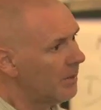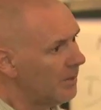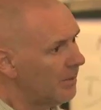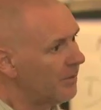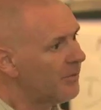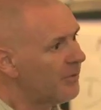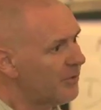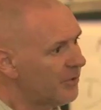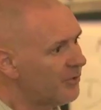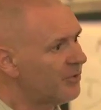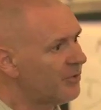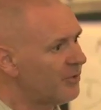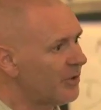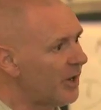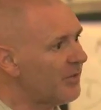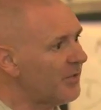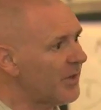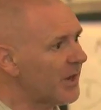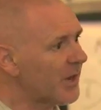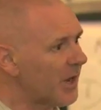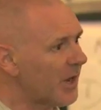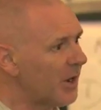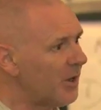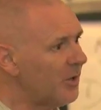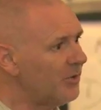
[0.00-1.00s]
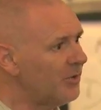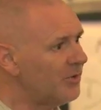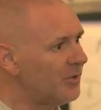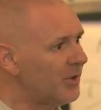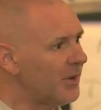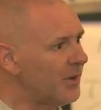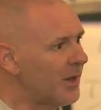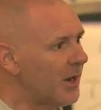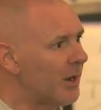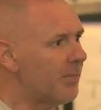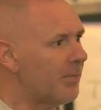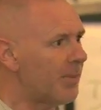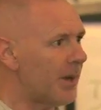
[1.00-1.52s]
shoving codes in
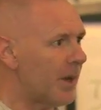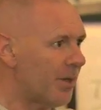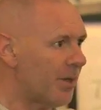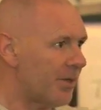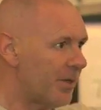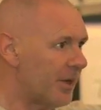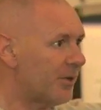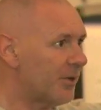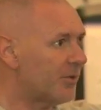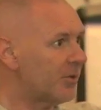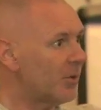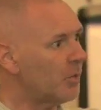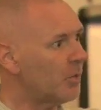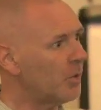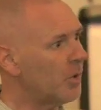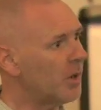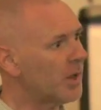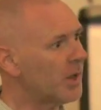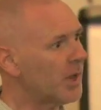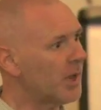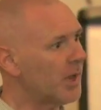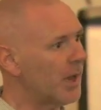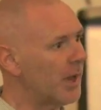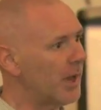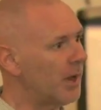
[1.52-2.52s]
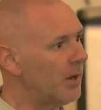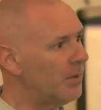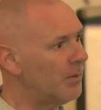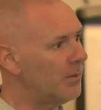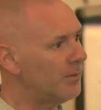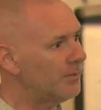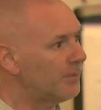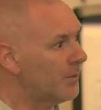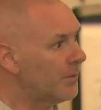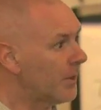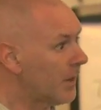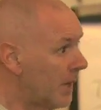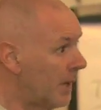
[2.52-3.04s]
there about things not working out,
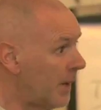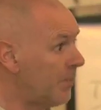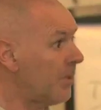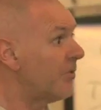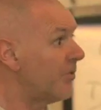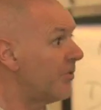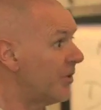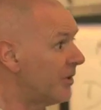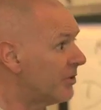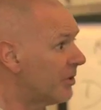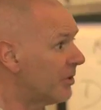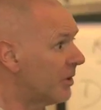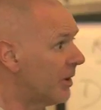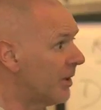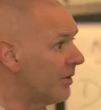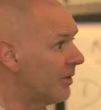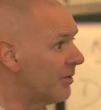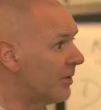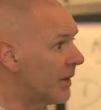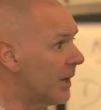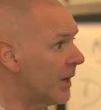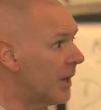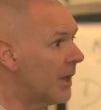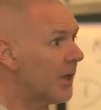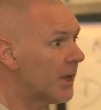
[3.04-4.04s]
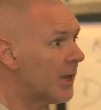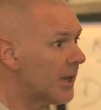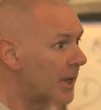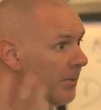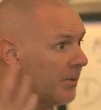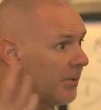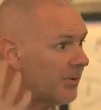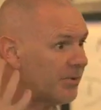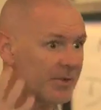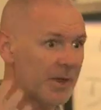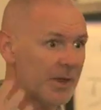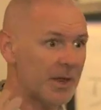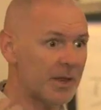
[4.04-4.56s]
keep on visualizing it, keep
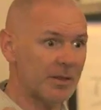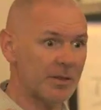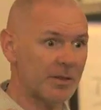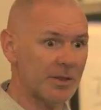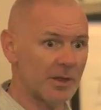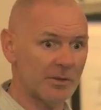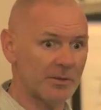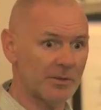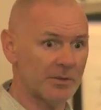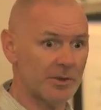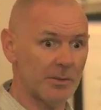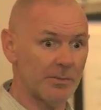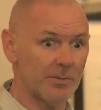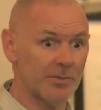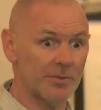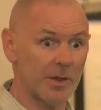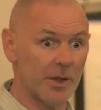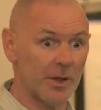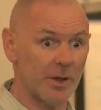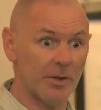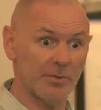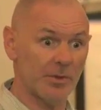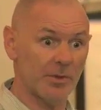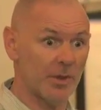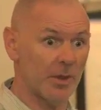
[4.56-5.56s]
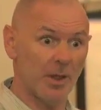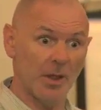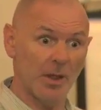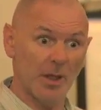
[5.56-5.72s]
on saying things to themselves,